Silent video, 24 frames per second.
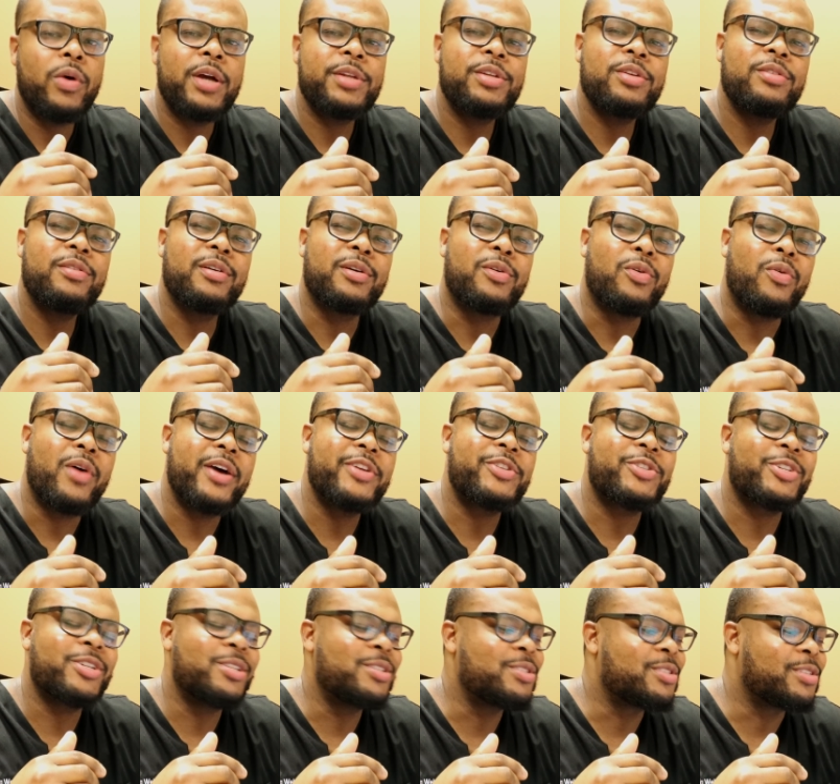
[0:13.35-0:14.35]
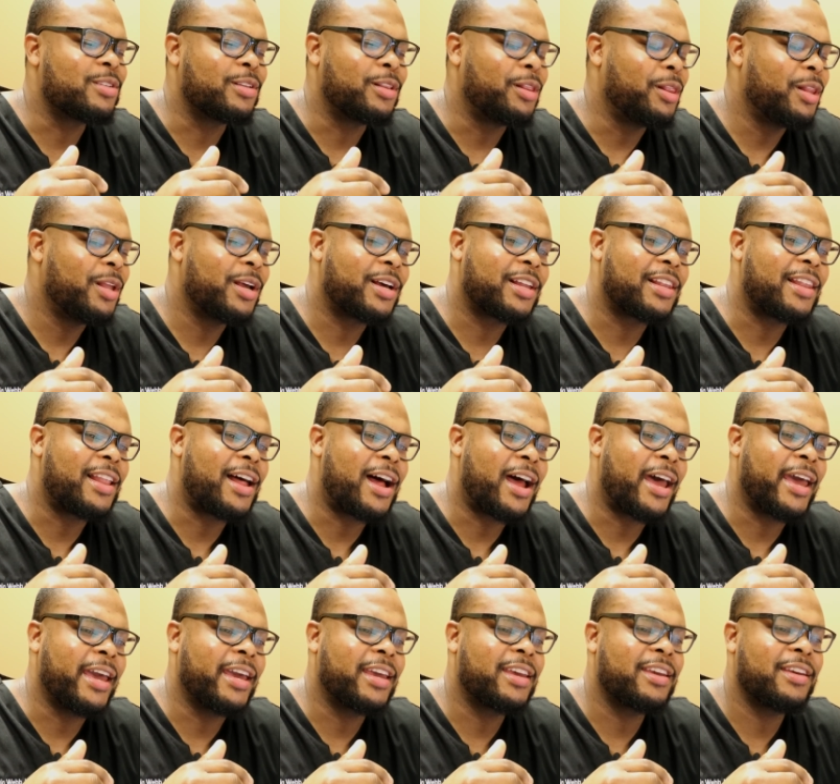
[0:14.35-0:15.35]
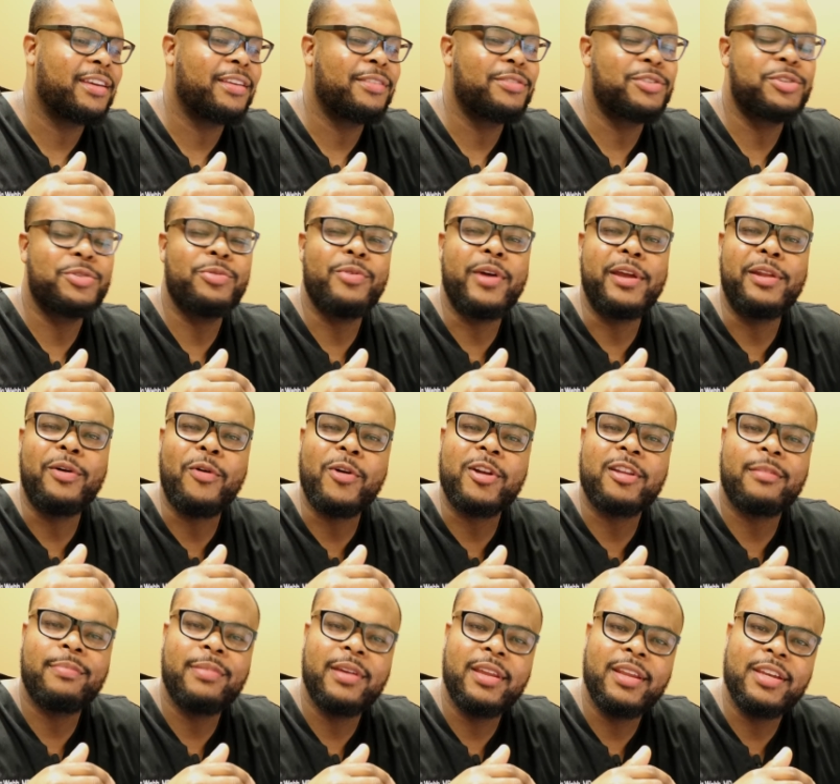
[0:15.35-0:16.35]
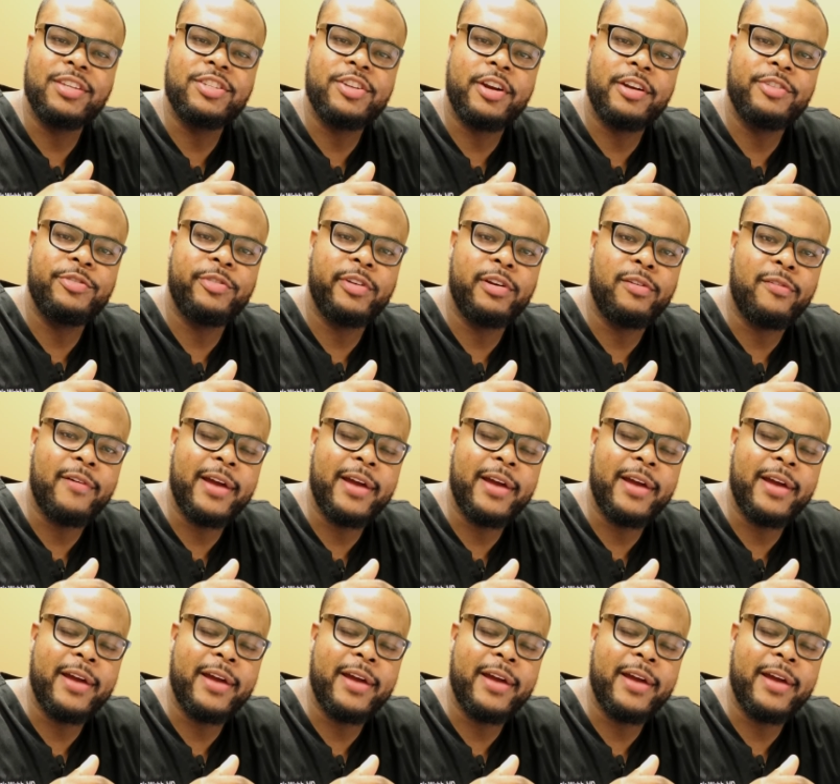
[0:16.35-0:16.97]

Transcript: what do the questions look like to an orthopedic surgery